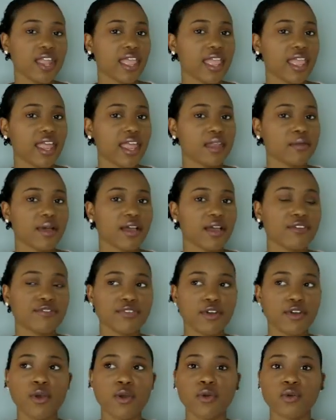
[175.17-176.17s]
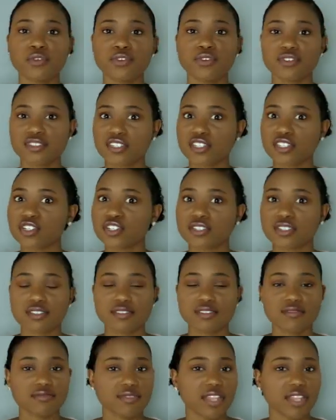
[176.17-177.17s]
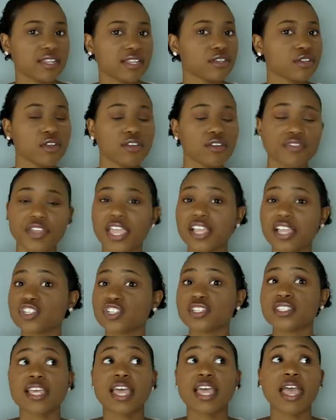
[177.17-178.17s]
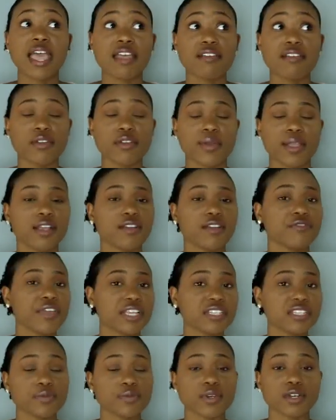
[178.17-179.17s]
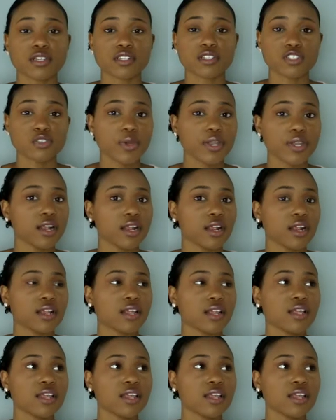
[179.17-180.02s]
and my phone starts like notifications everywhere, Facebook, Twitter,